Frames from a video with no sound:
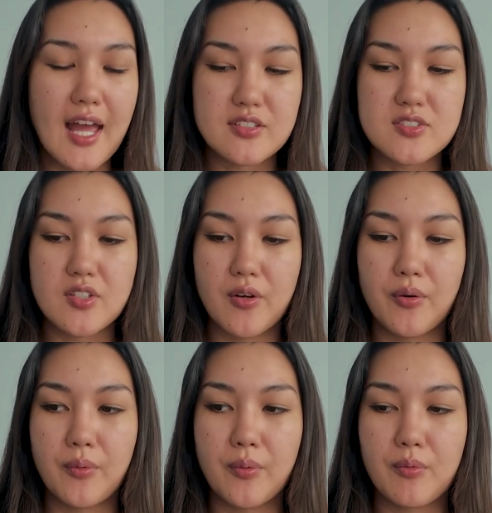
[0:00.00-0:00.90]
And
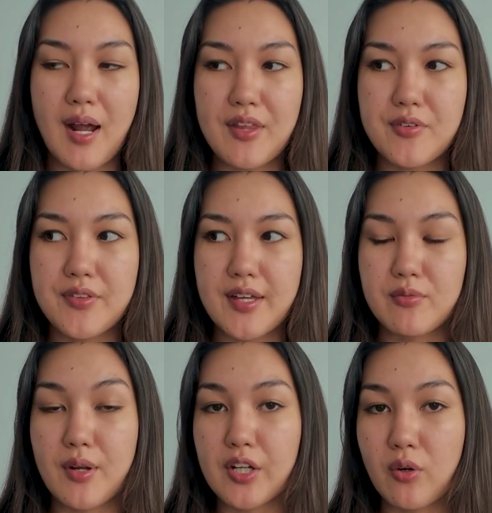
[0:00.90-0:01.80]
so rather
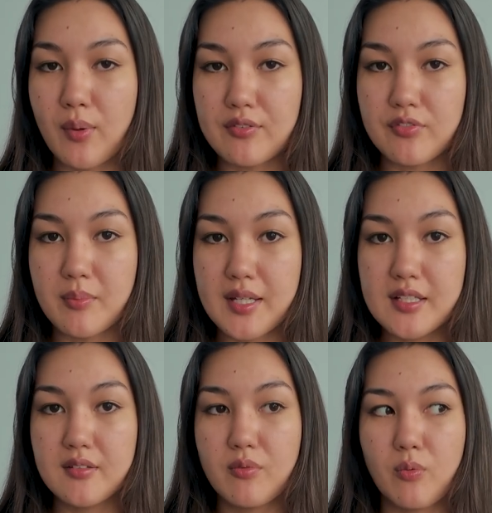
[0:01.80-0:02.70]
than running away from
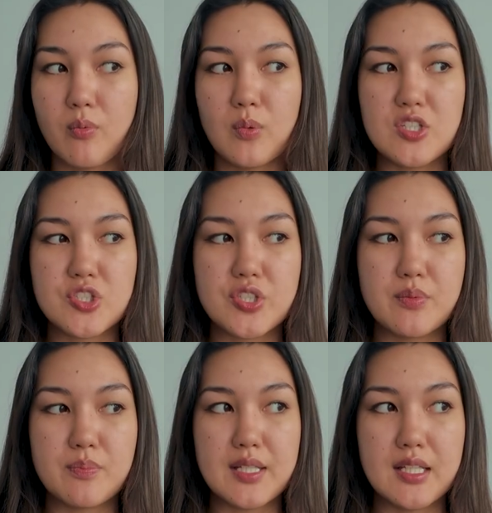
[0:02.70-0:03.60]
it, we
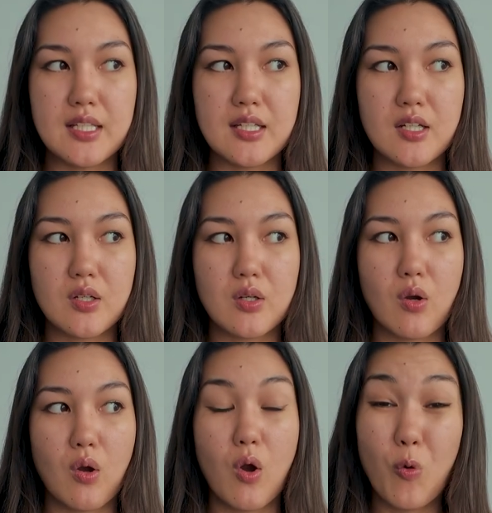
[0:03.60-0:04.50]
should be
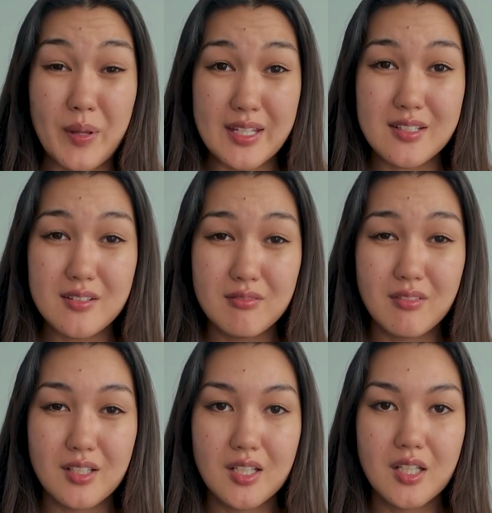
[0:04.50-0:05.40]
open,
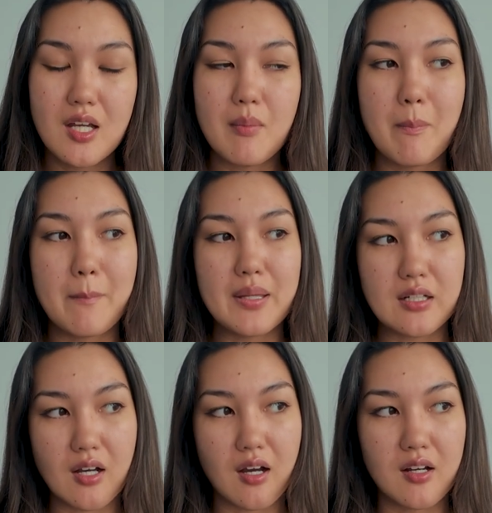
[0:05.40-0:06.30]

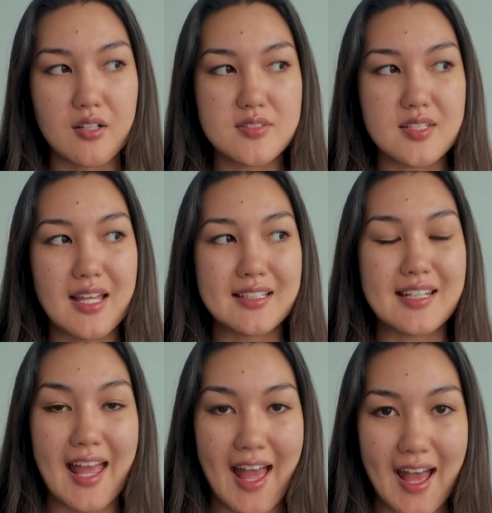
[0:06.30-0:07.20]
because it
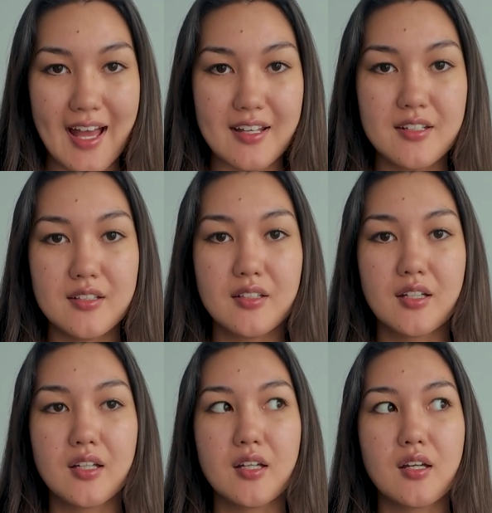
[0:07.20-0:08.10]
can
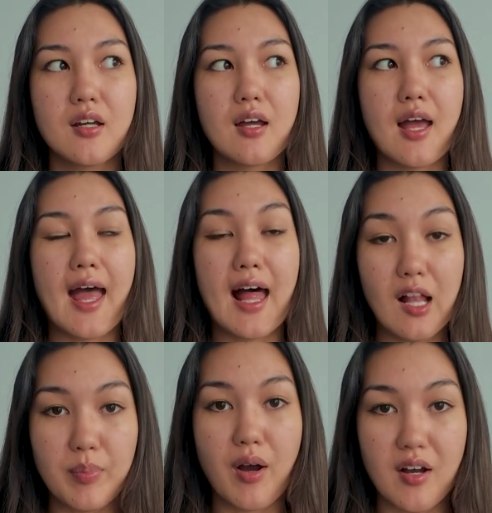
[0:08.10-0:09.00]

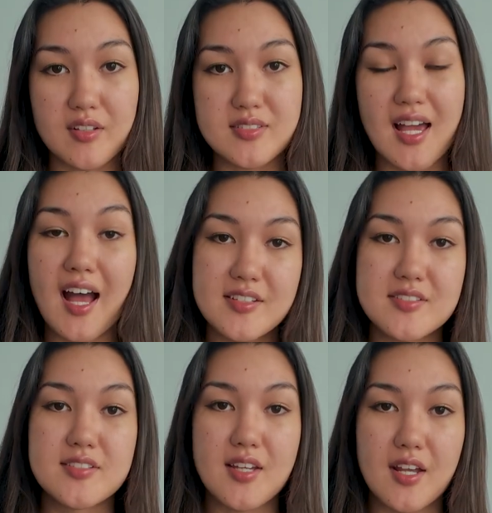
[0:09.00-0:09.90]
help us
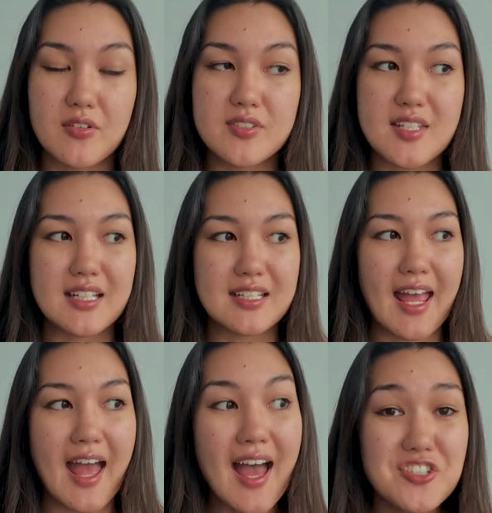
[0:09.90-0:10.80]
as designers. It
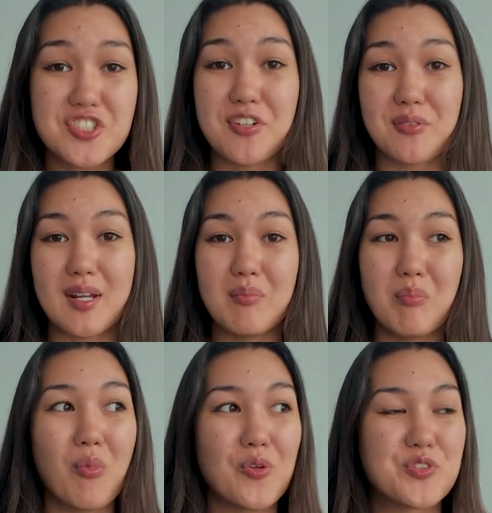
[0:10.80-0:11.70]
can generate
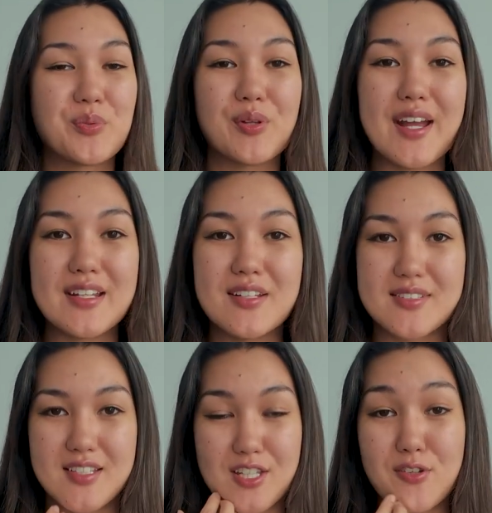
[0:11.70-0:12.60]
multiple
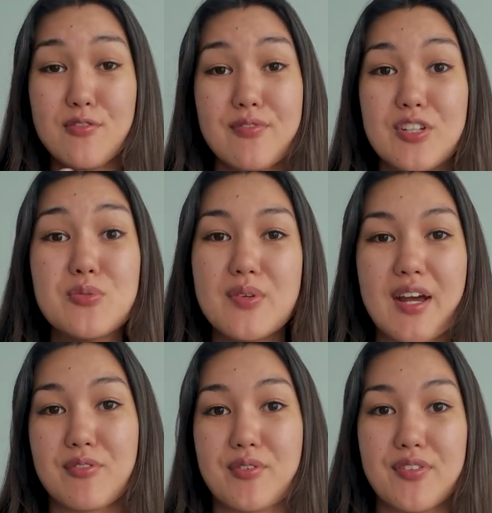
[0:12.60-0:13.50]
ideas that you
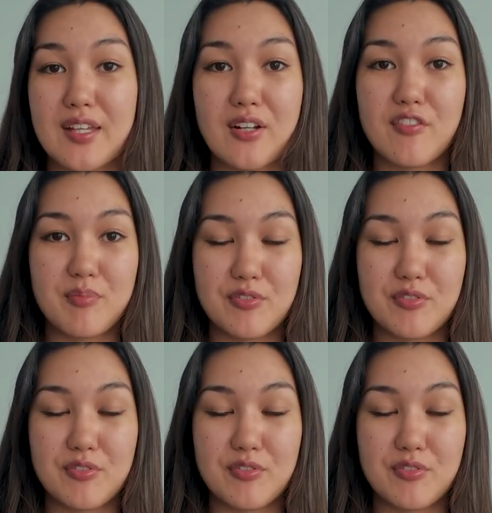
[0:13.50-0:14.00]
never think of